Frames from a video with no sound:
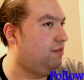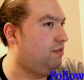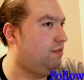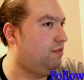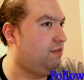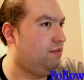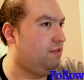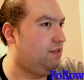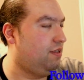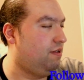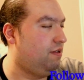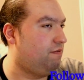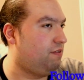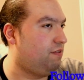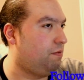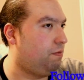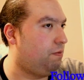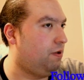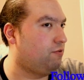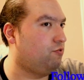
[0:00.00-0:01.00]
the
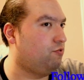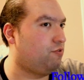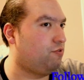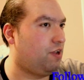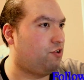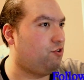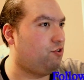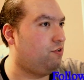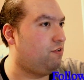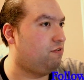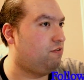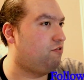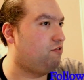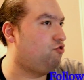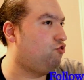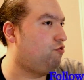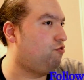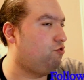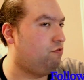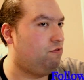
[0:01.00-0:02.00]
puzzle is actually this,
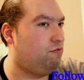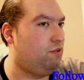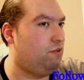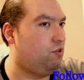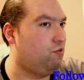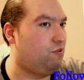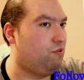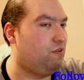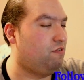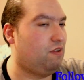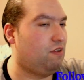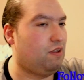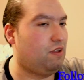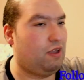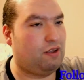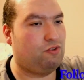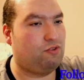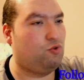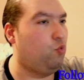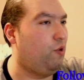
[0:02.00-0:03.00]
there's like
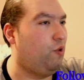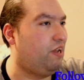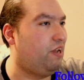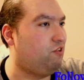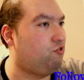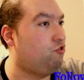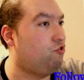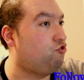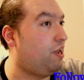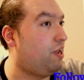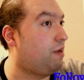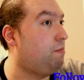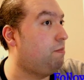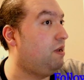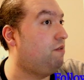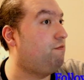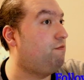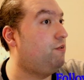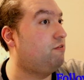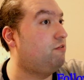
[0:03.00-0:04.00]
2 ways to checkmate,
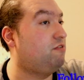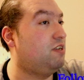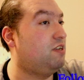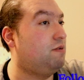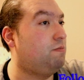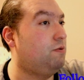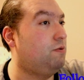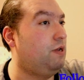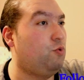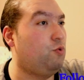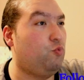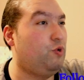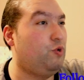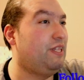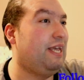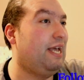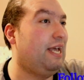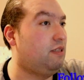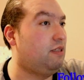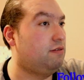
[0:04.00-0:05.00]
for example, it would
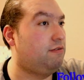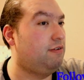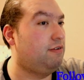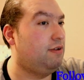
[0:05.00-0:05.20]
end,